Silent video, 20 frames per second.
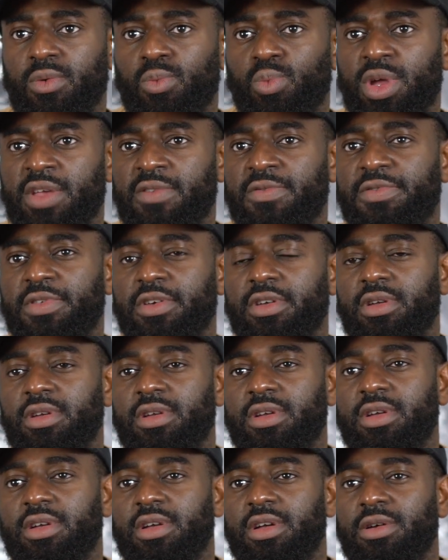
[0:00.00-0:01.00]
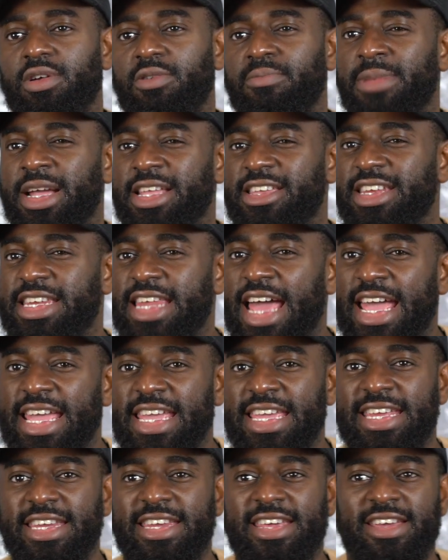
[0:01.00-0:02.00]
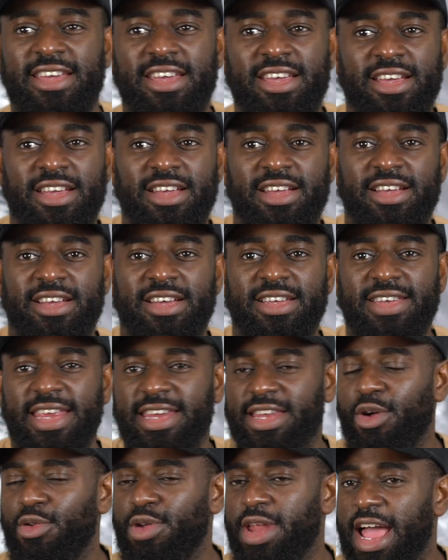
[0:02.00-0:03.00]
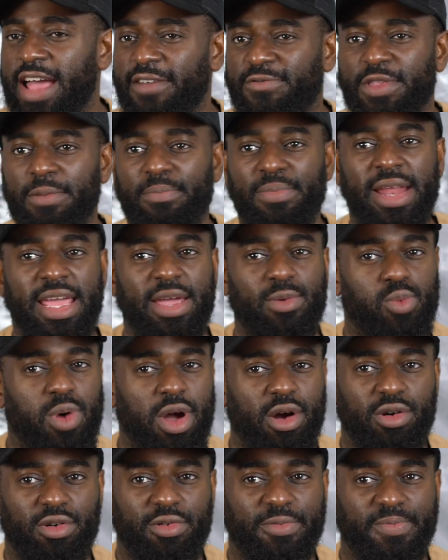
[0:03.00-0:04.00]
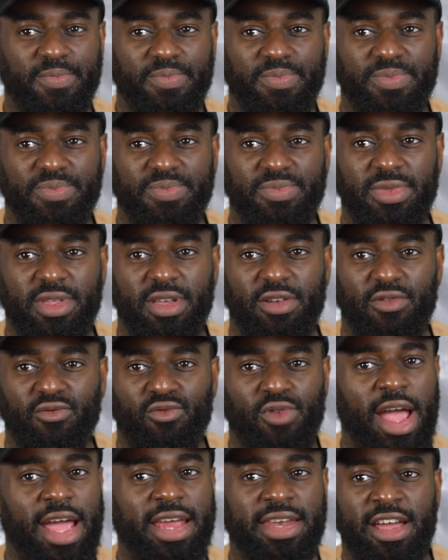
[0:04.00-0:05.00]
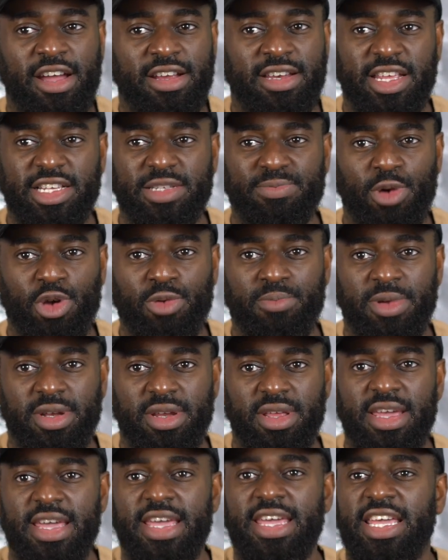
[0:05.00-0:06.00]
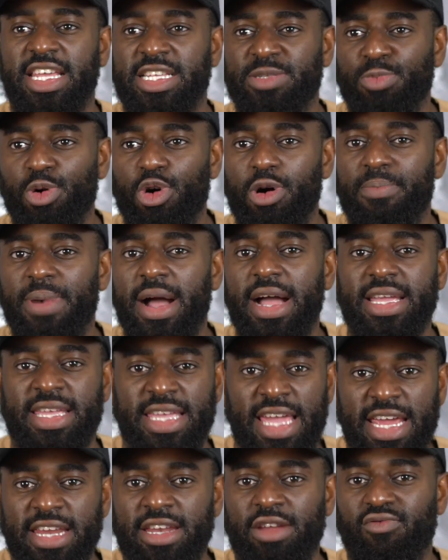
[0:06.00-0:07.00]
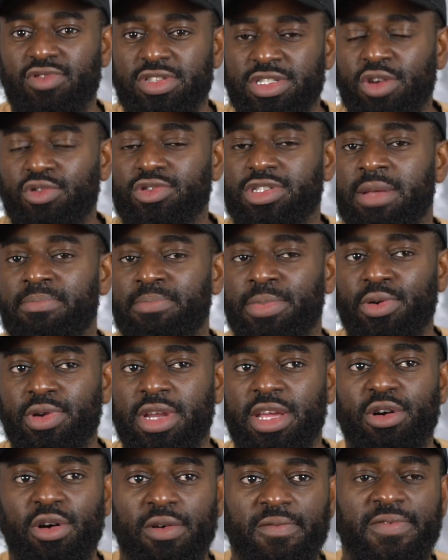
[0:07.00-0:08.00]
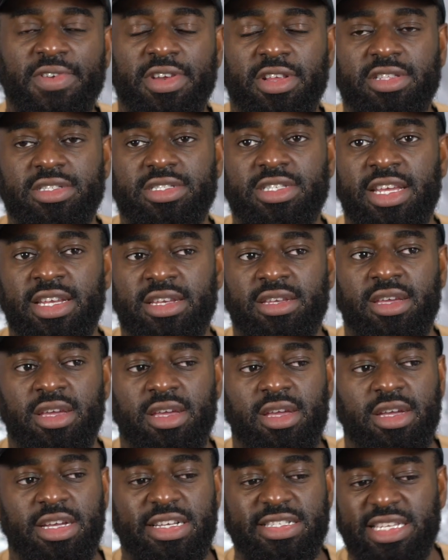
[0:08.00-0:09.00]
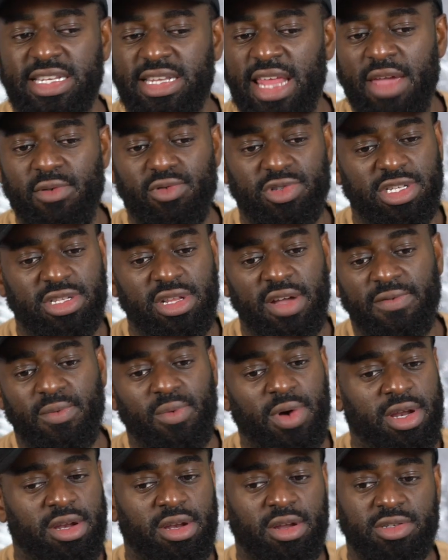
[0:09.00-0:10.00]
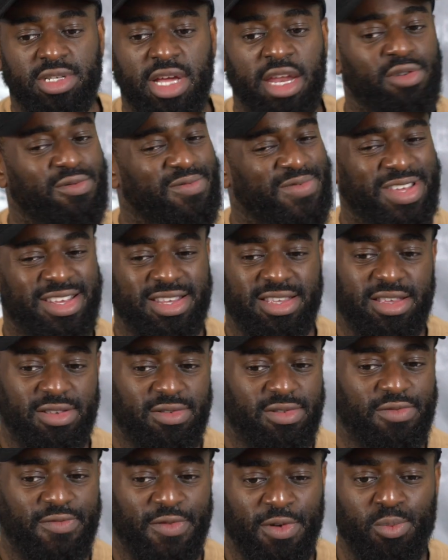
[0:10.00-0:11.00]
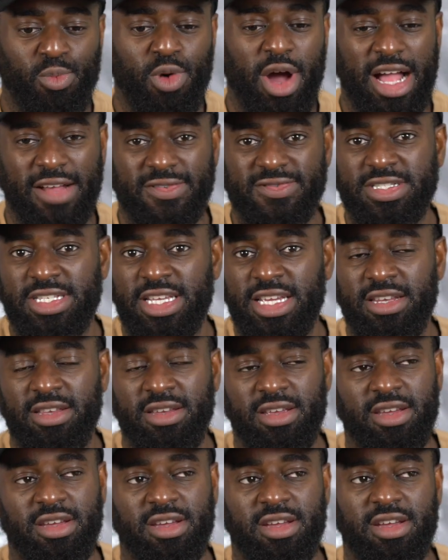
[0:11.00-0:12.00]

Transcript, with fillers: with Man United, they don't have to play well right now in this moment. It's more about getting the results and building confidence. And today was another one of those. I don't think, from what I've seen,